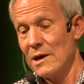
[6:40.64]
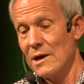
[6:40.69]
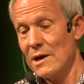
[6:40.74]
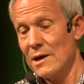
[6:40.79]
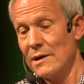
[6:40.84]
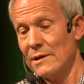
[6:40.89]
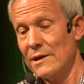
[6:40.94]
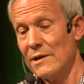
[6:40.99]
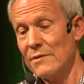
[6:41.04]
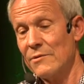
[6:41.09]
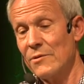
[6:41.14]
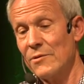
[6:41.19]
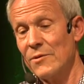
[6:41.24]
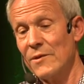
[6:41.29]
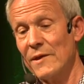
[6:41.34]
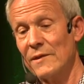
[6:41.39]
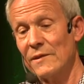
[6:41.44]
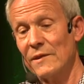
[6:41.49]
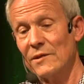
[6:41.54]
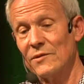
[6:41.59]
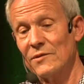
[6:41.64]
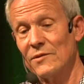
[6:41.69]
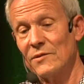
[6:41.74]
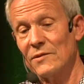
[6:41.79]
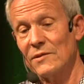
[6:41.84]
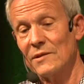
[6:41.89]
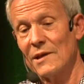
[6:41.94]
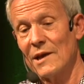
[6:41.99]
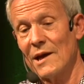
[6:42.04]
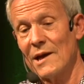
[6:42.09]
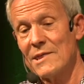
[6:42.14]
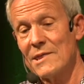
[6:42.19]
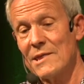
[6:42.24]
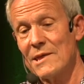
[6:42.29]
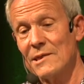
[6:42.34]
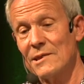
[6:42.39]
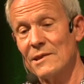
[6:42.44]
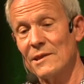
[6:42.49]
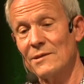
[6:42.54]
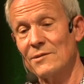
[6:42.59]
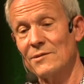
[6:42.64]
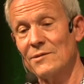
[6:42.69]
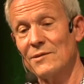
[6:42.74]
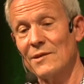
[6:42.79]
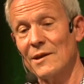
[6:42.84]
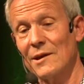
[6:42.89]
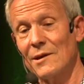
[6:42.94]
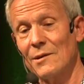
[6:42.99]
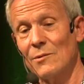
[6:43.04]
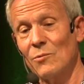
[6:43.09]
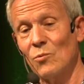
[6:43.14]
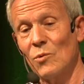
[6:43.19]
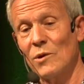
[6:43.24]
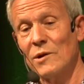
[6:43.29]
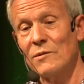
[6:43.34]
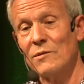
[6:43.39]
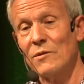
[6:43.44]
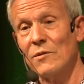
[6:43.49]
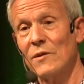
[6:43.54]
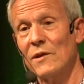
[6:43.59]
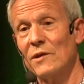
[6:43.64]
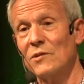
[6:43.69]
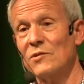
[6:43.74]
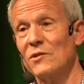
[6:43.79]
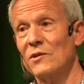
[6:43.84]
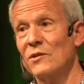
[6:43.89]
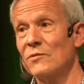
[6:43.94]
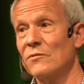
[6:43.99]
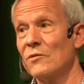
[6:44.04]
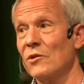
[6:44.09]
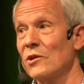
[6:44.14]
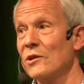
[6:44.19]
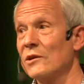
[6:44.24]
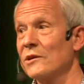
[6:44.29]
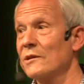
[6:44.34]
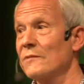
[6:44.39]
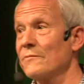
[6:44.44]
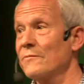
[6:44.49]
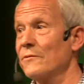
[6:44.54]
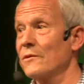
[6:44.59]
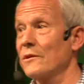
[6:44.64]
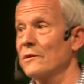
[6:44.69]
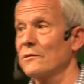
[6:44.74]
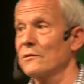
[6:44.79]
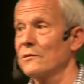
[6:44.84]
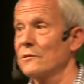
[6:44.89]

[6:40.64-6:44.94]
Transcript: Another thing I think that's one of the things that's very different